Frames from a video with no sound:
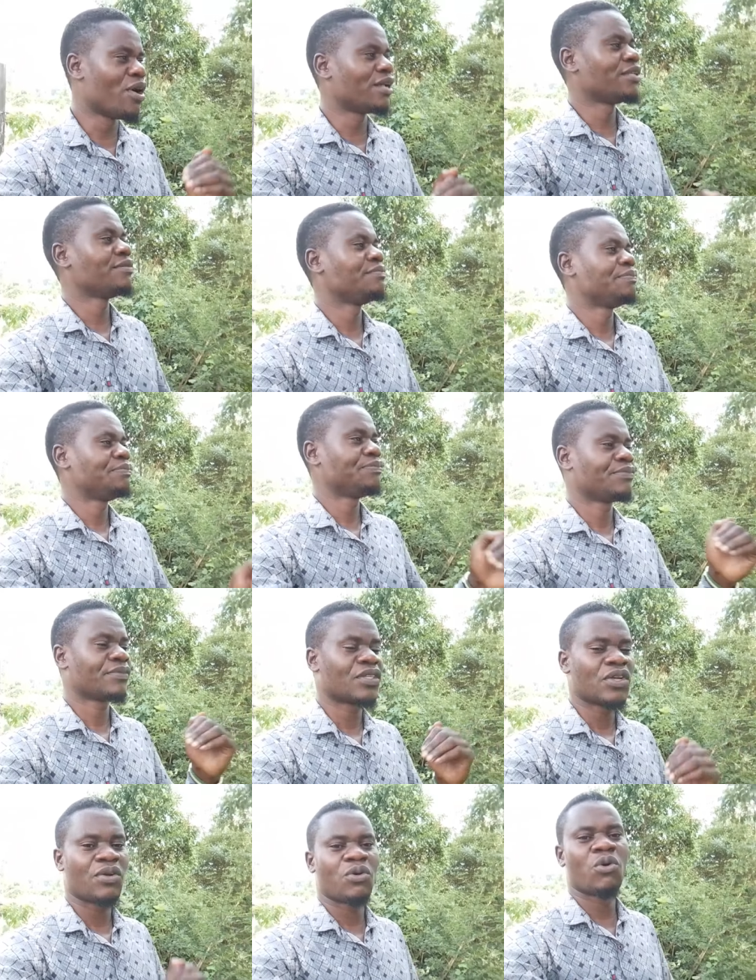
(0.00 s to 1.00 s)
who
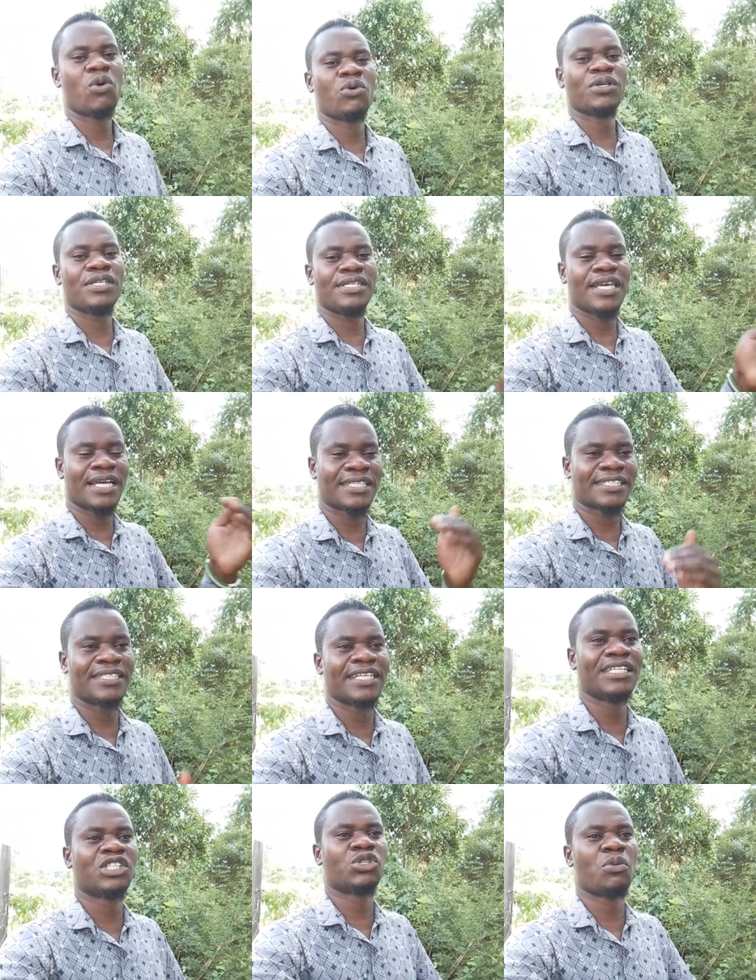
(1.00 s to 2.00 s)
just needs to be
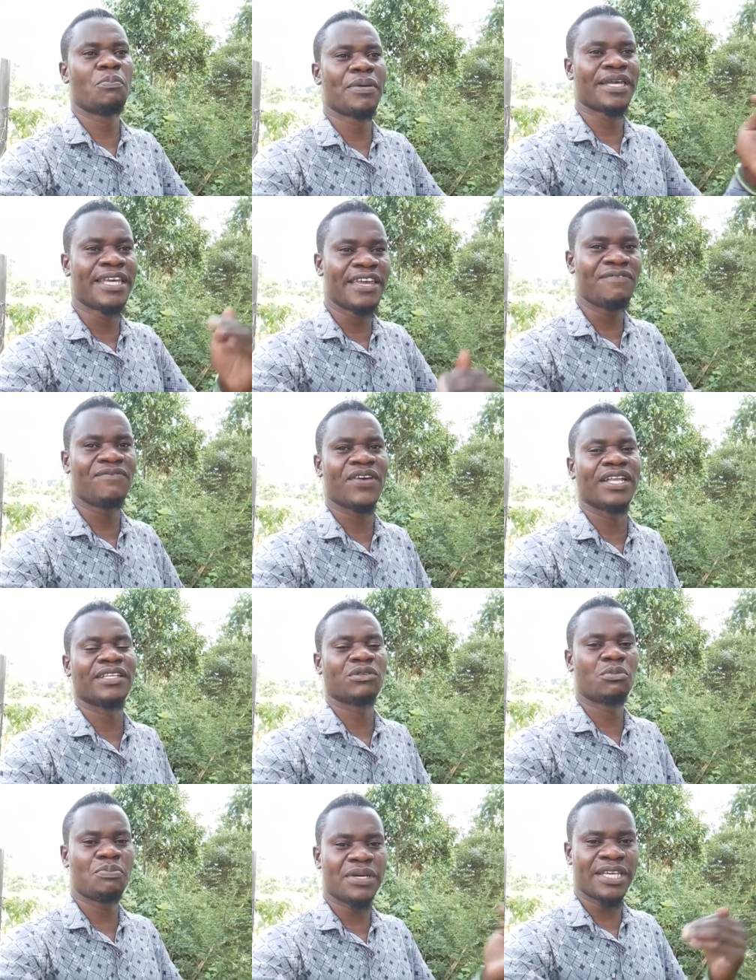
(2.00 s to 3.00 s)
given, to be given,
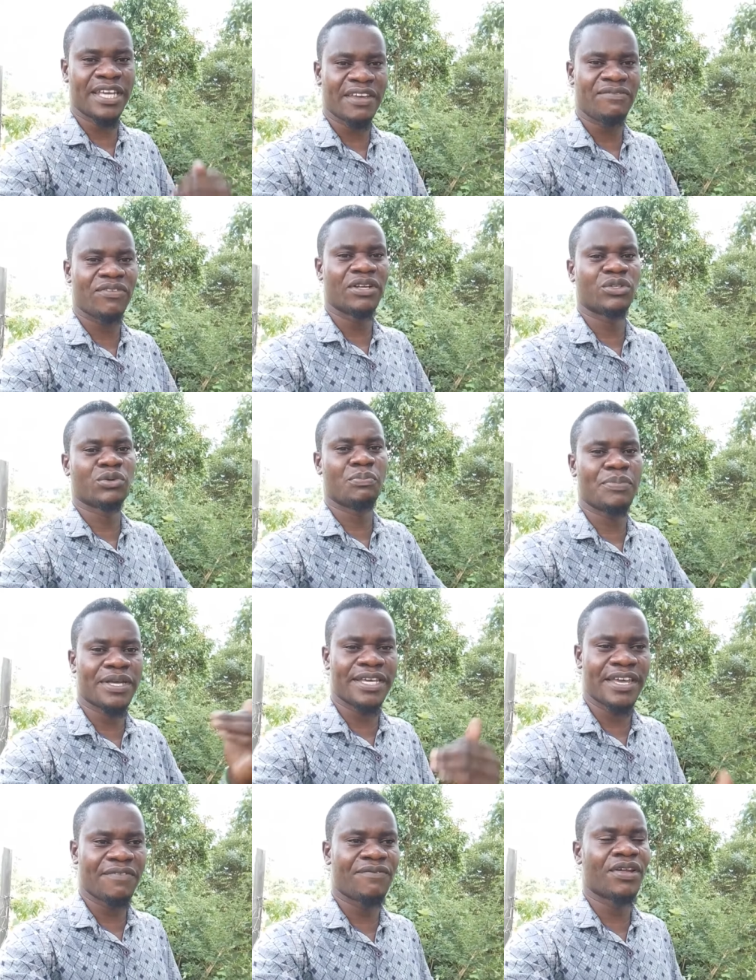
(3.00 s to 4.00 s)
to be given. He will
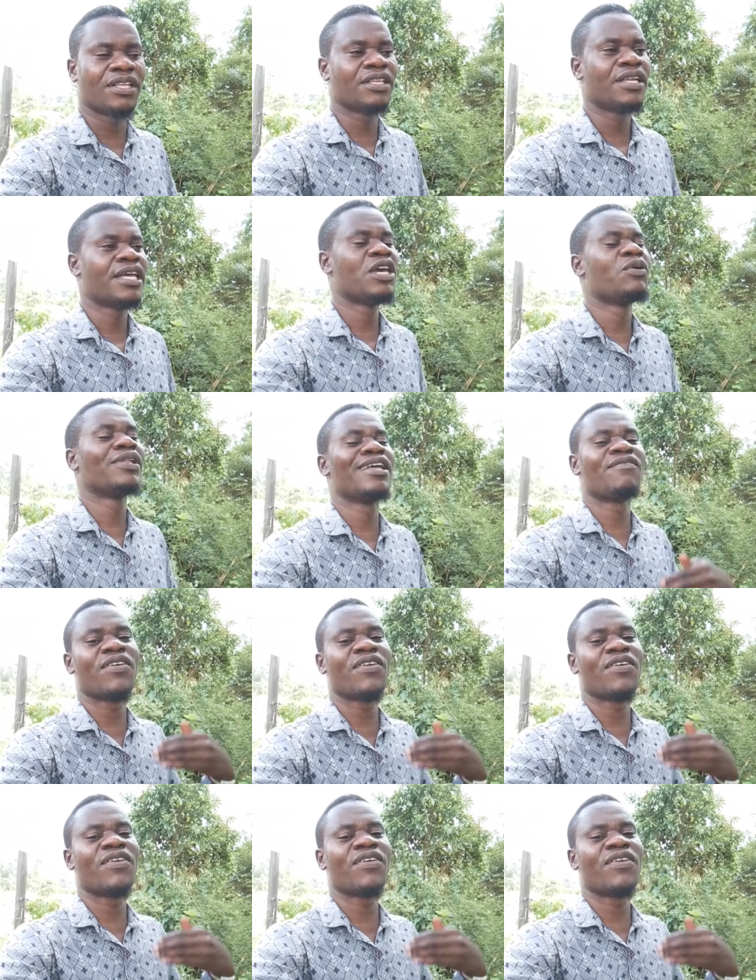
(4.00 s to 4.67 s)
never give out.